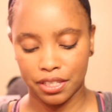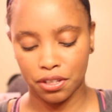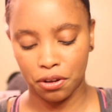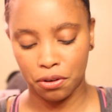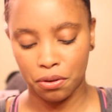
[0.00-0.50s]

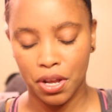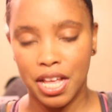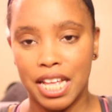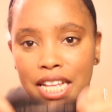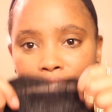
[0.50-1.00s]
So
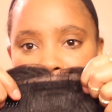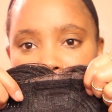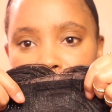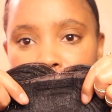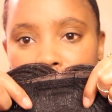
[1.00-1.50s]

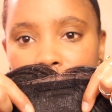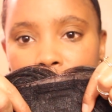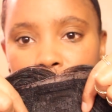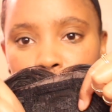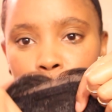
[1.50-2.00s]
right
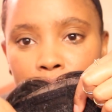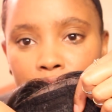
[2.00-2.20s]
here is where